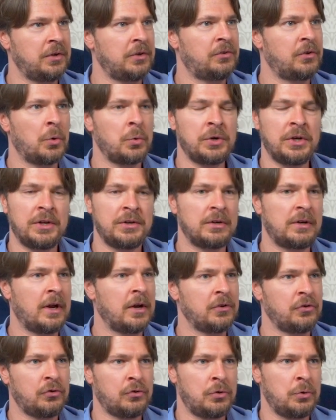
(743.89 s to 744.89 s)
It's only in the
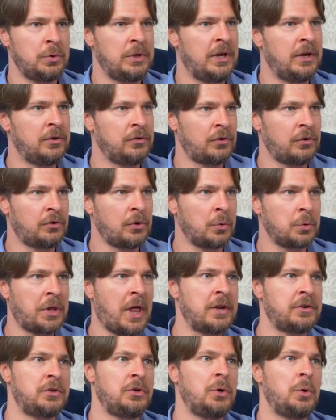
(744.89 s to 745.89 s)
last 2 years or so
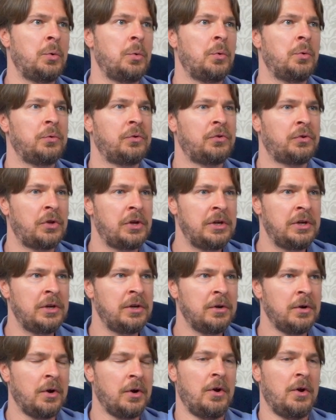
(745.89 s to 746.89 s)
that you see